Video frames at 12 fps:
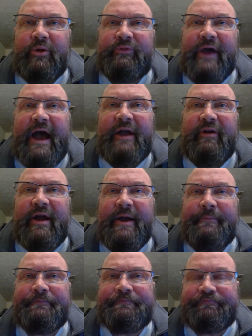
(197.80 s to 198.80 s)

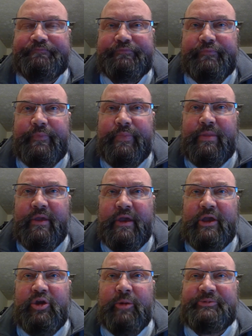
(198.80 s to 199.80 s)
diagram
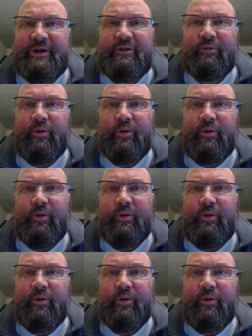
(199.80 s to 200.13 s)
your particular